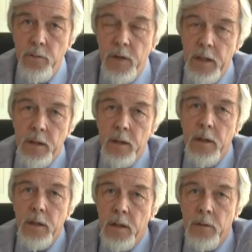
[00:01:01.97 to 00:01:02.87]

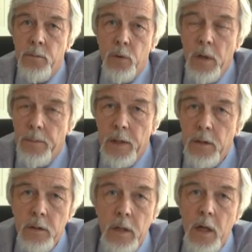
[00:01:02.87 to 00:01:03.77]
Wigner in
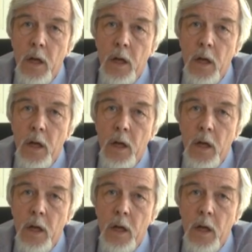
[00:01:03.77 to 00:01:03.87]
Budapest,